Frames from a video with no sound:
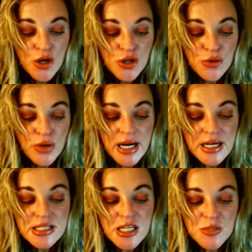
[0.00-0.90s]

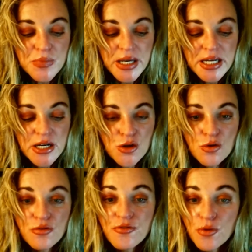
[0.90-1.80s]
Uranus has been in
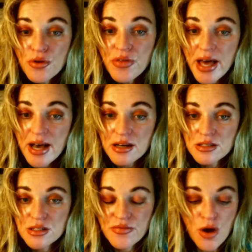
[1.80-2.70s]
your fourth
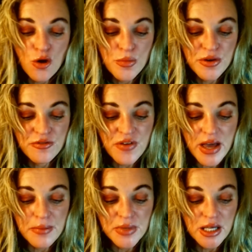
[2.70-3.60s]
house of home and
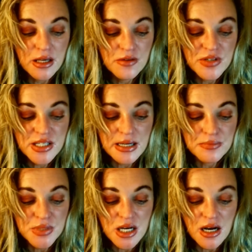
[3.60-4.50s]
family for
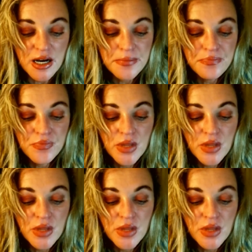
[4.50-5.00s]
some time,